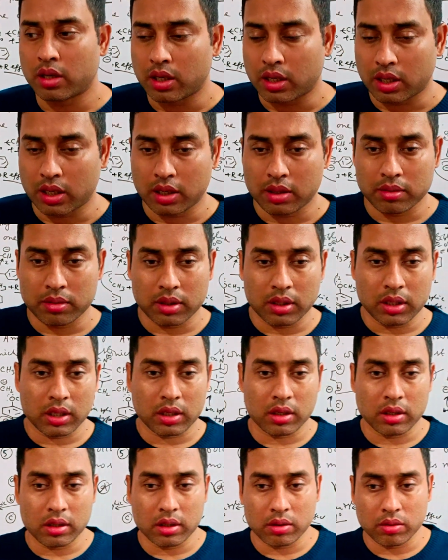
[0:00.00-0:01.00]

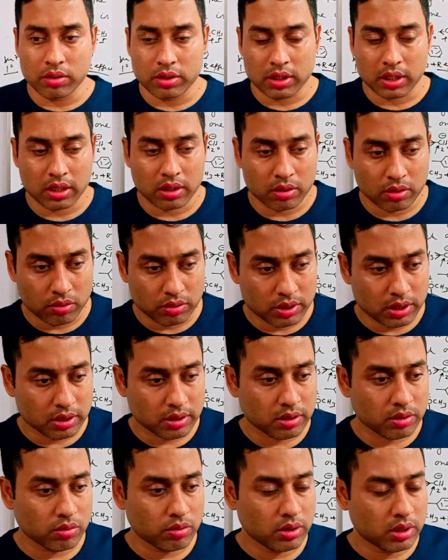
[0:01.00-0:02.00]
little
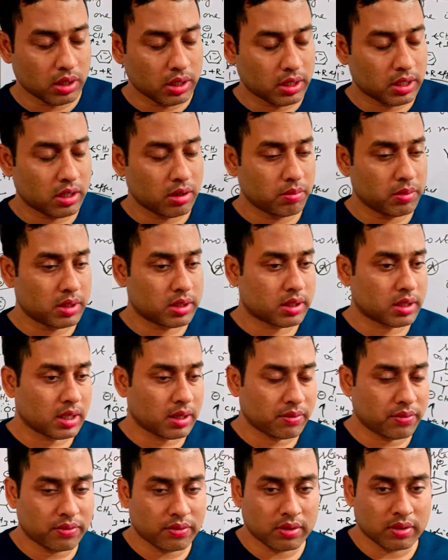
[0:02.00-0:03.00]
bit
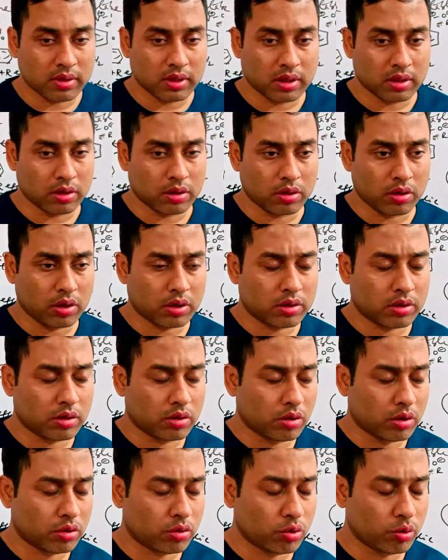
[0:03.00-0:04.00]
tough, not
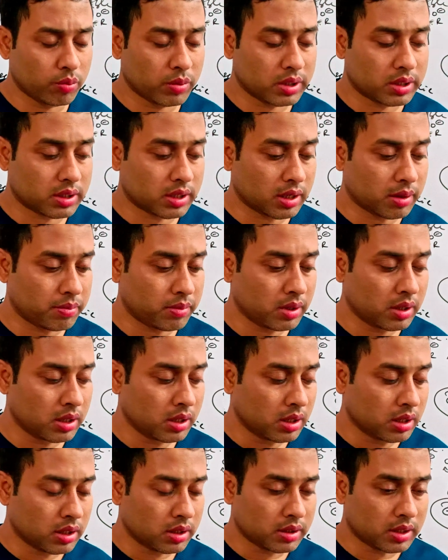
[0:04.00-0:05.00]
too much tough,
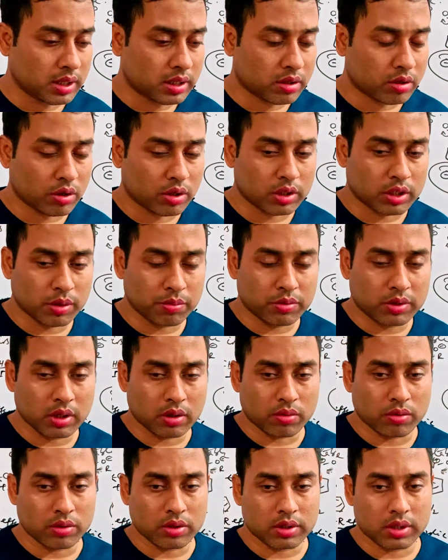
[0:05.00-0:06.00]
just
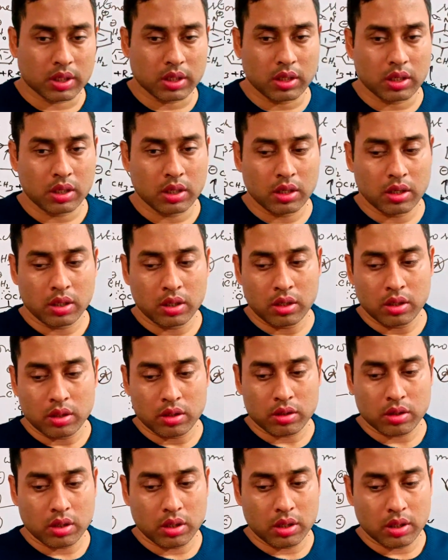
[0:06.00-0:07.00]
conceptual question.
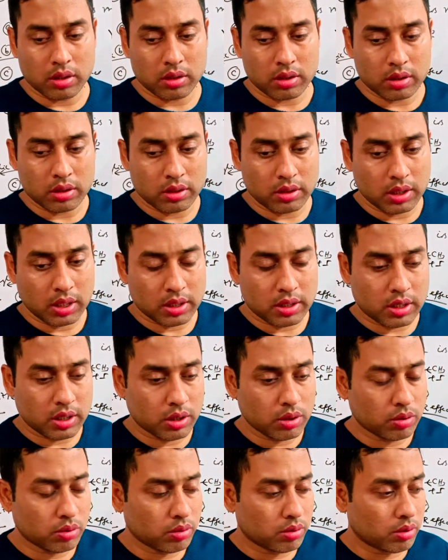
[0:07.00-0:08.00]
Just
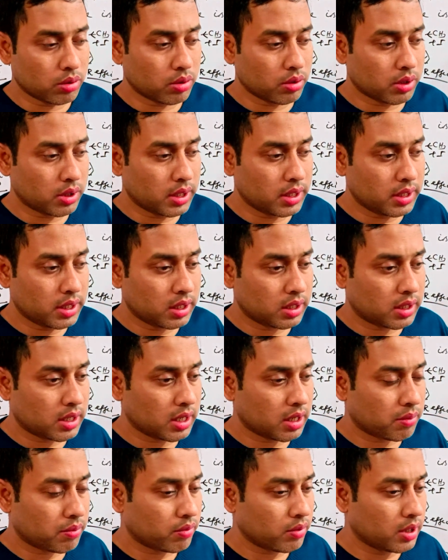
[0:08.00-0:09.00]
you read it
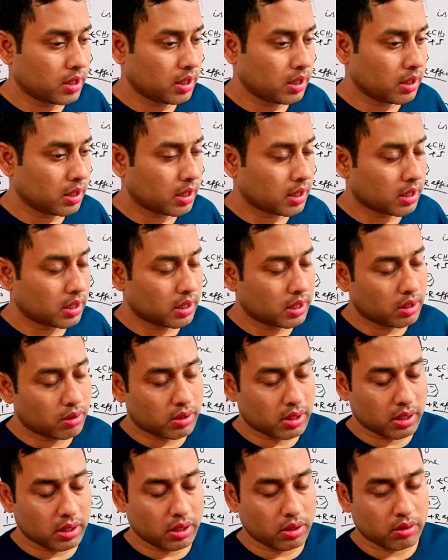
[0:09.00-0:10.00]
carefully and
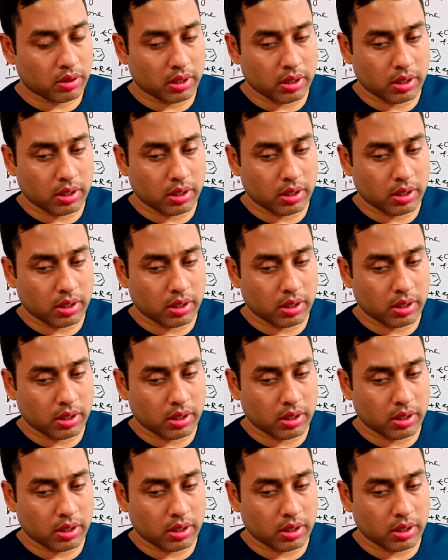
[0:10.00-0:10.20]
you can